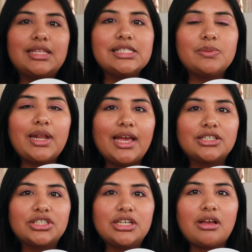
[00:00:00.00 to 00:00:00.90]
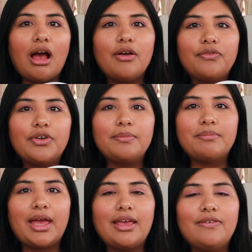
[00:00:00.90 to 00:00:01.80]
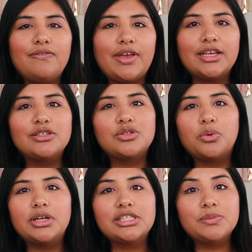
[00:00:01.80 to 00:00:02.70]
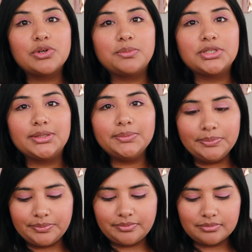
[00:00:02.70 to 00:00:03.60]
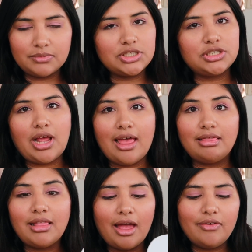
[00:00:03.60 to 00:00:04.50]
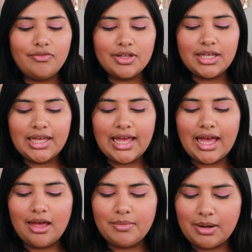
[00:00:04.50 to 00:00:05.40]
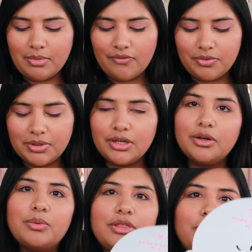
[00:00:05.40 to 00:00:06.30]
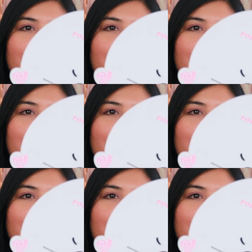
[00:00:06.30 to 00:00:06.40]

This one I actually got from my Face Story subscription, which I love. And I'm not familiar with the